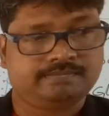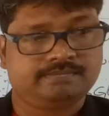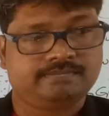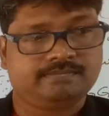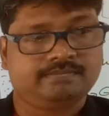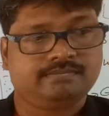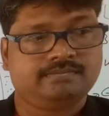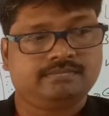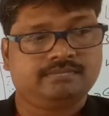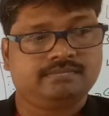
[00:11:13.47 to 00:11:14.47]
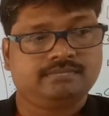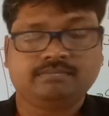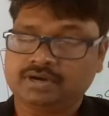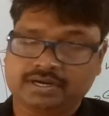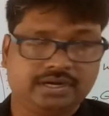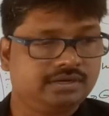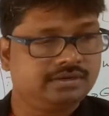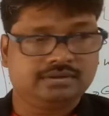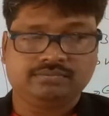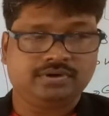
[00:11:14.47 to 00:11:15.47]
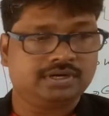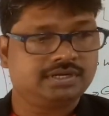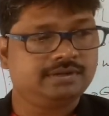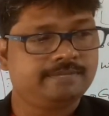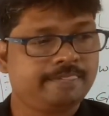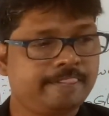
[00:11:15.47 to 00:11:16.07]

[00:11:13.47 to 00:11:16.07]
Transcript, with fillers: Take one bucket, bucket water,